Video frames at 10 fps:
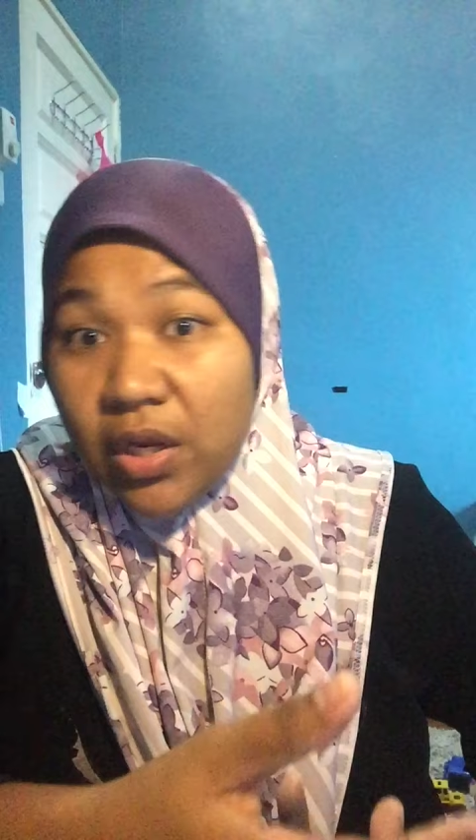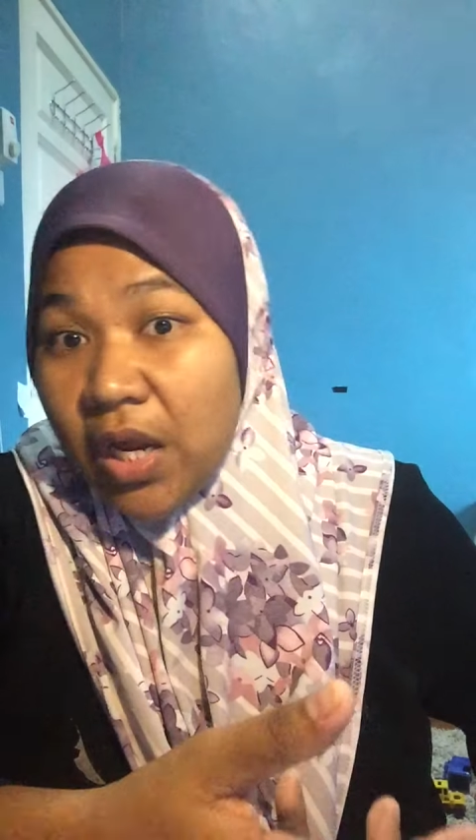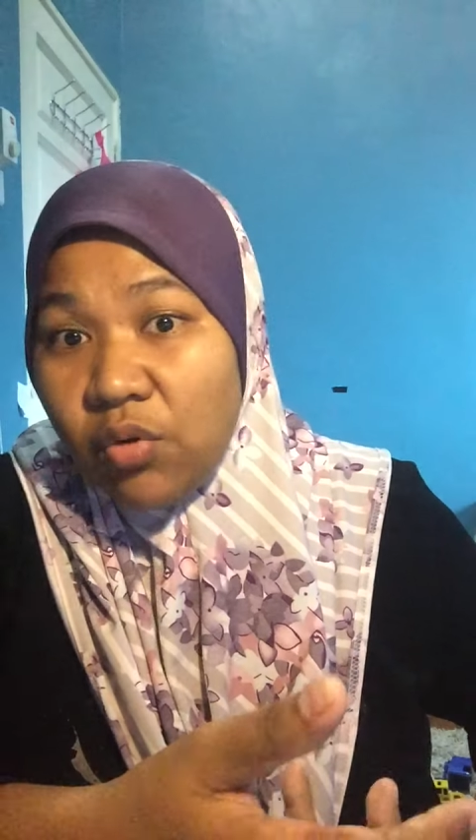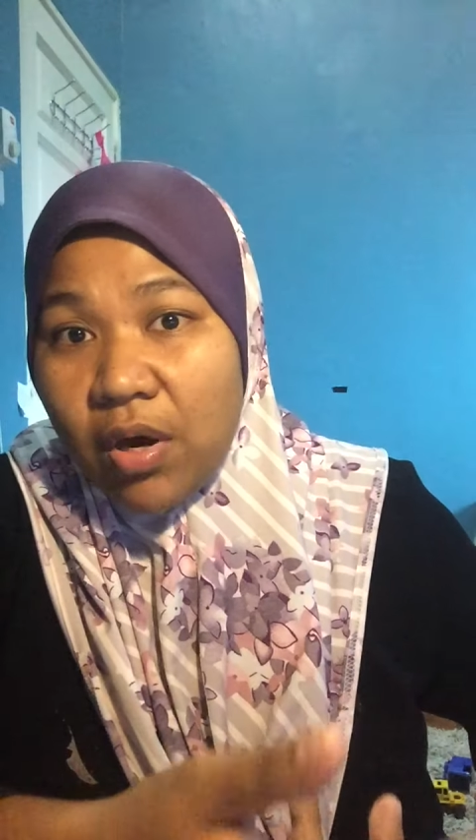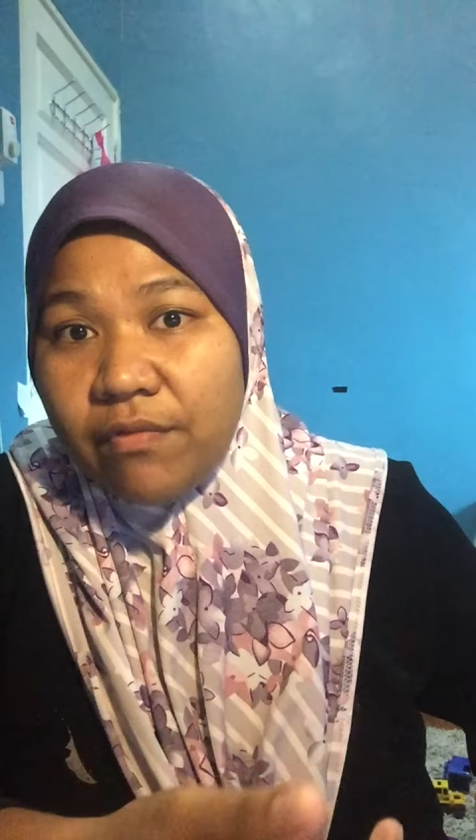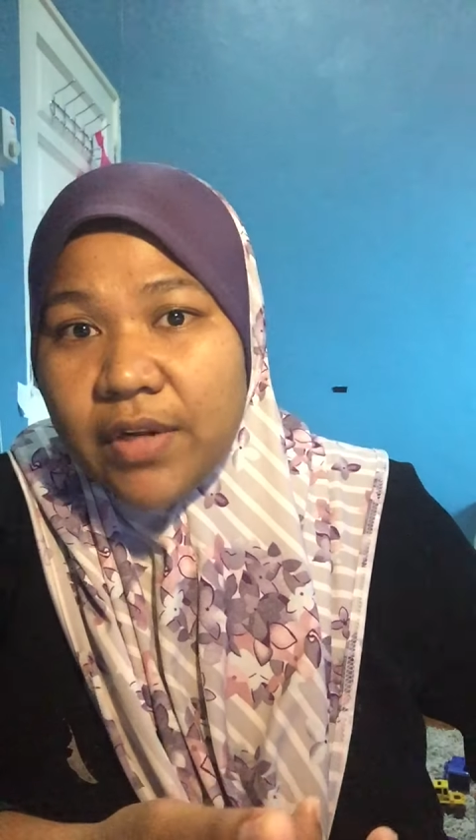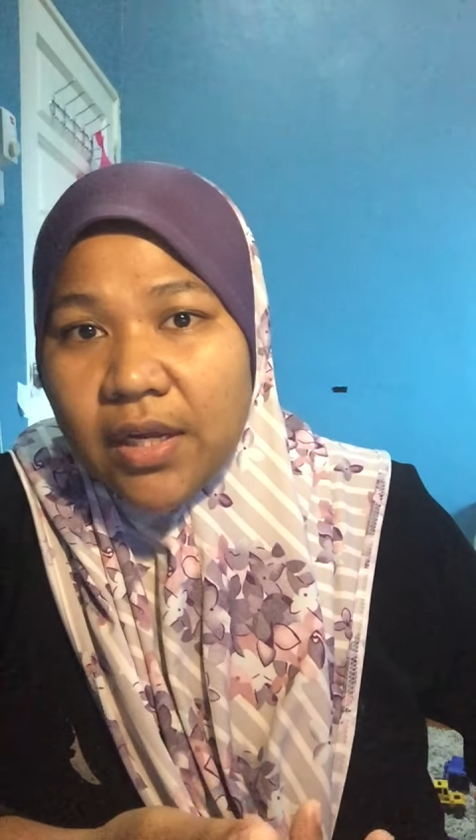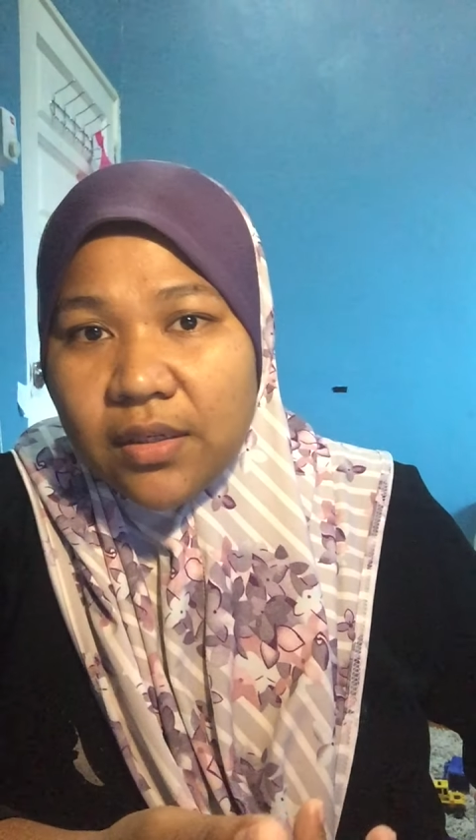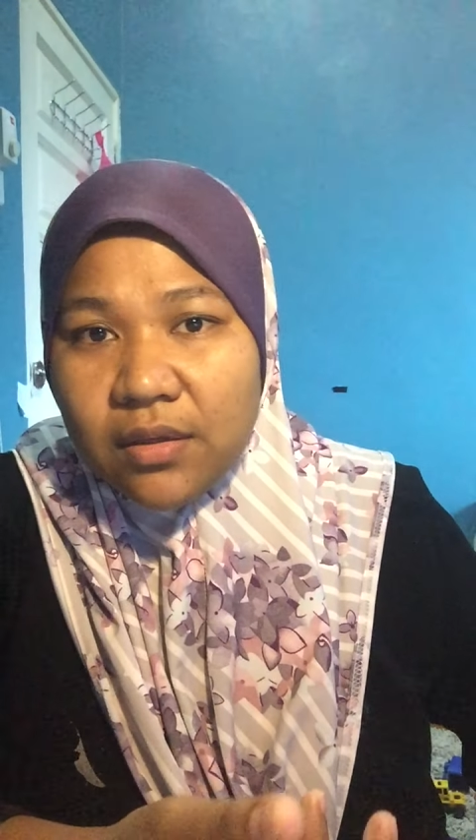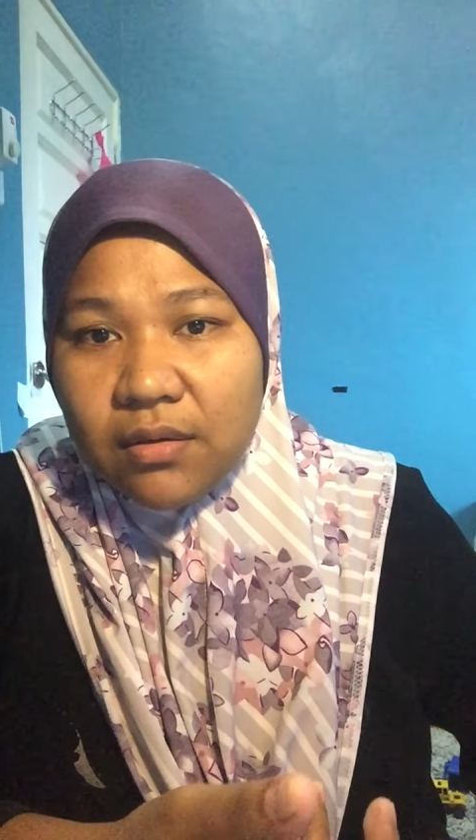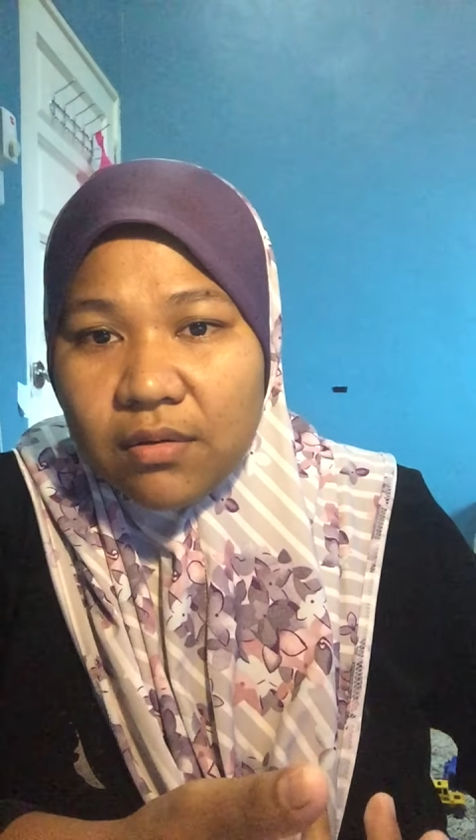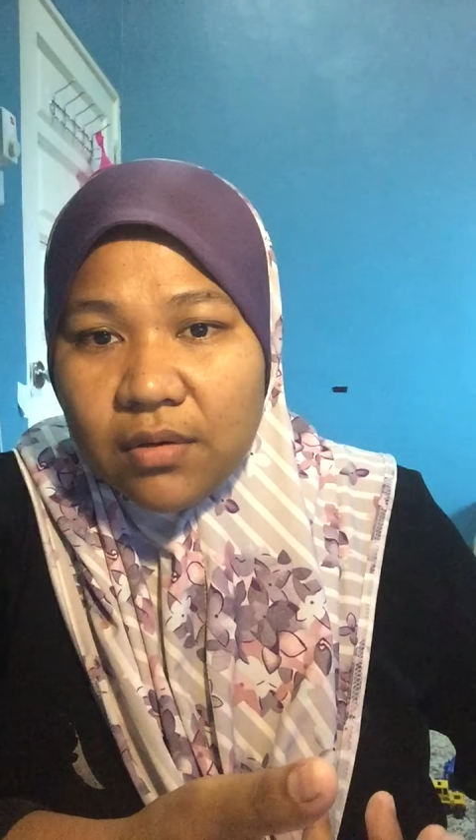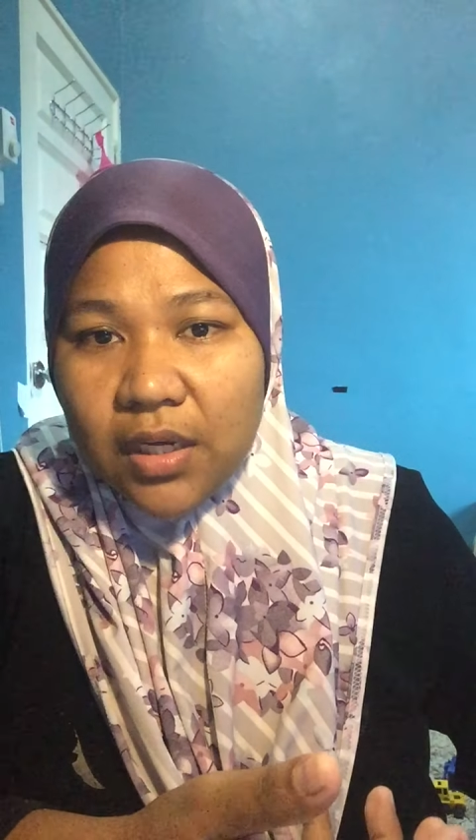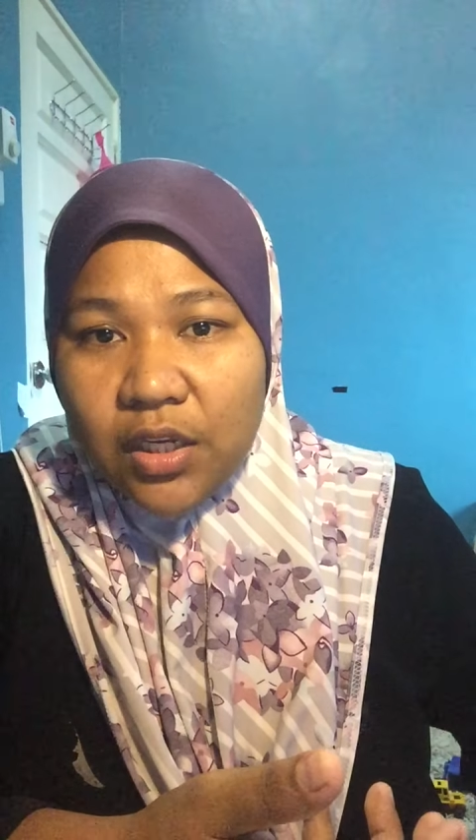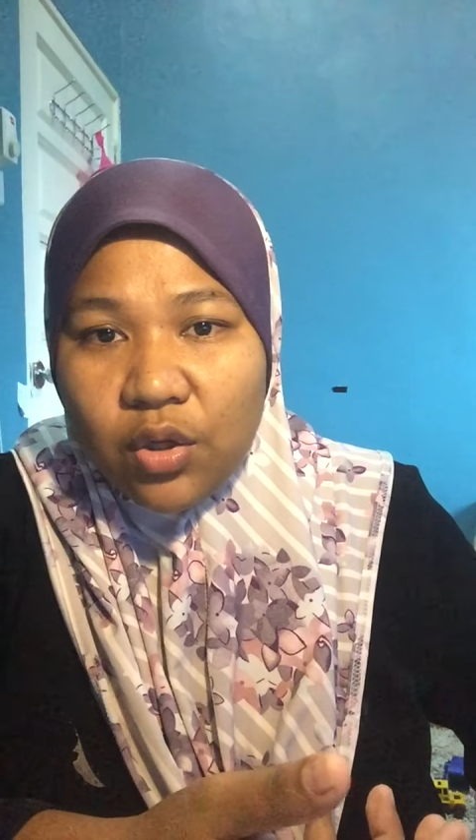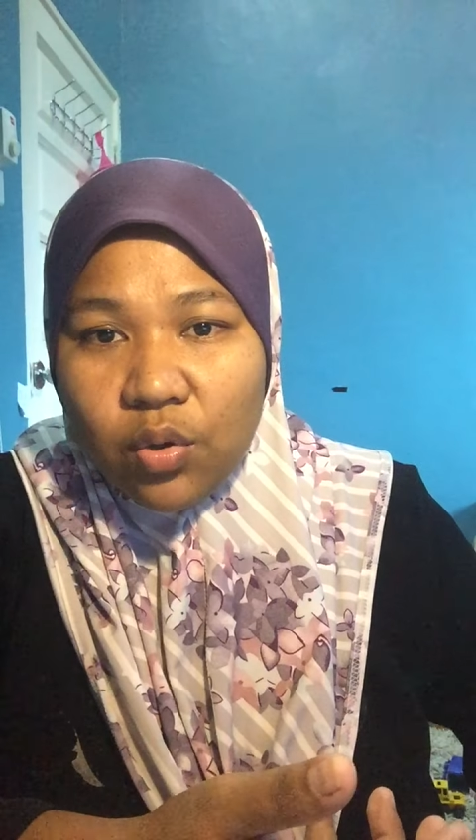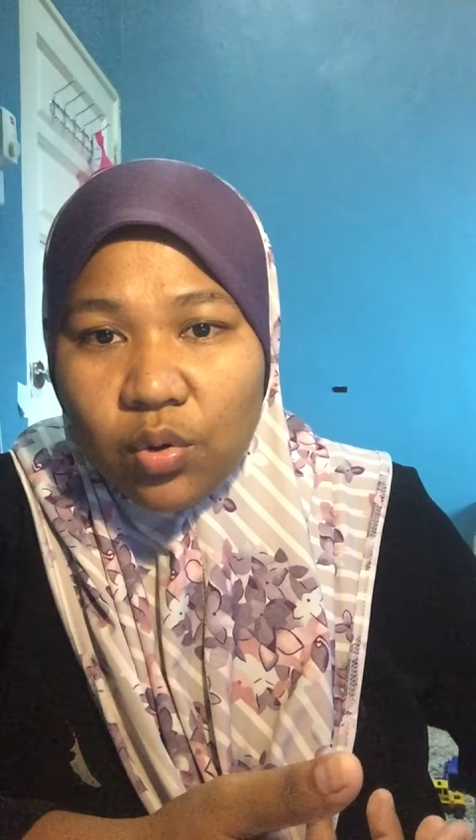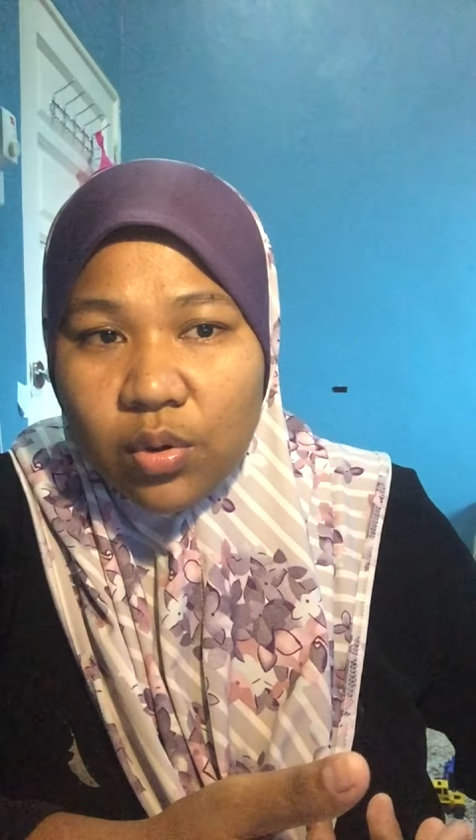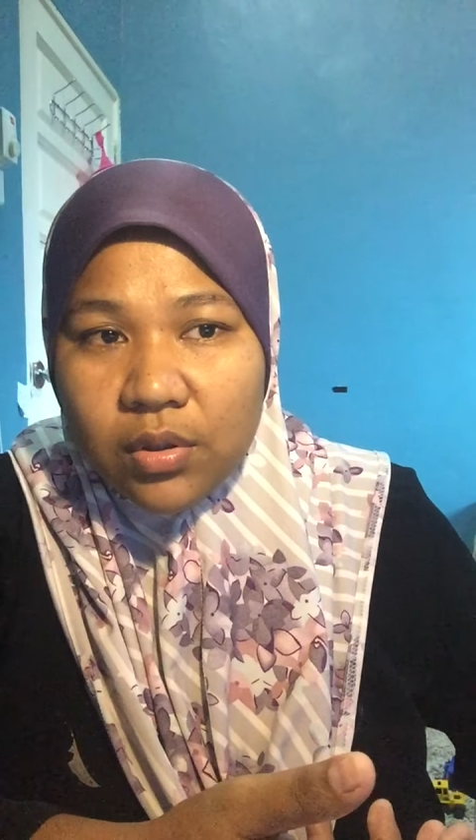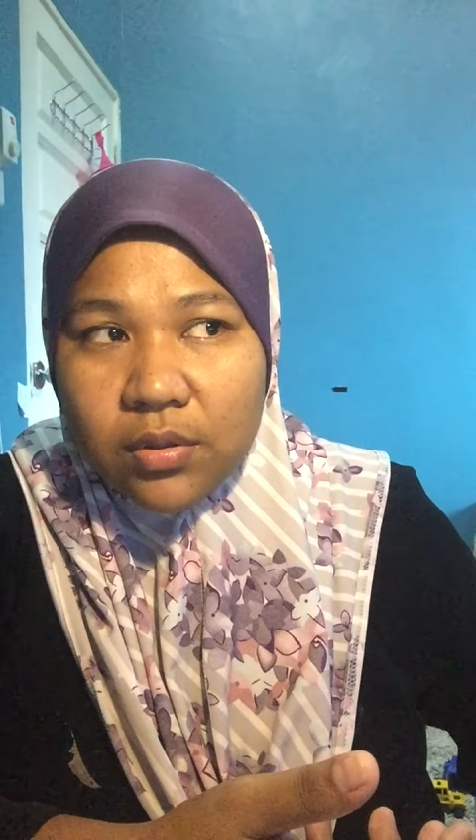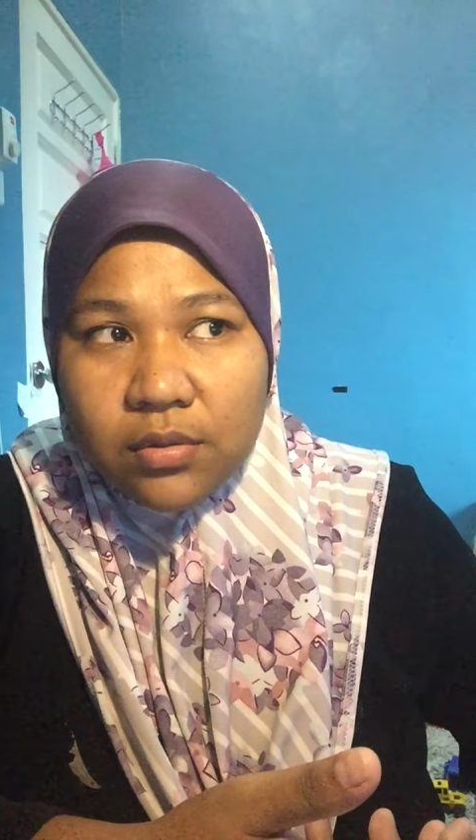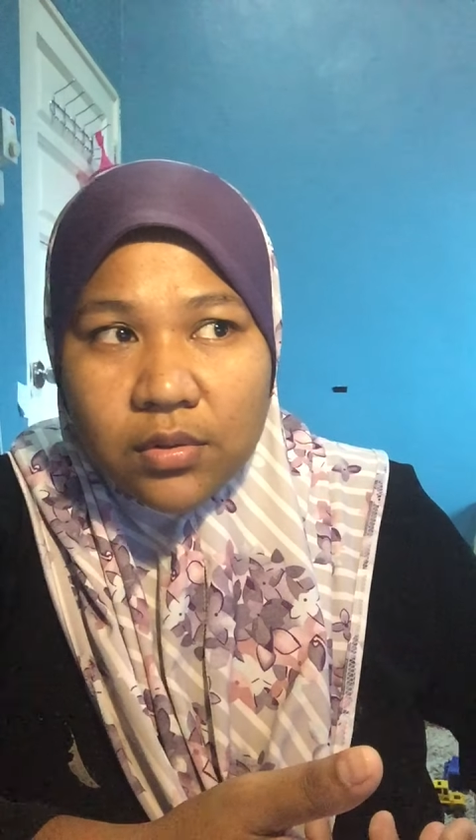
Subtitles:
have done in your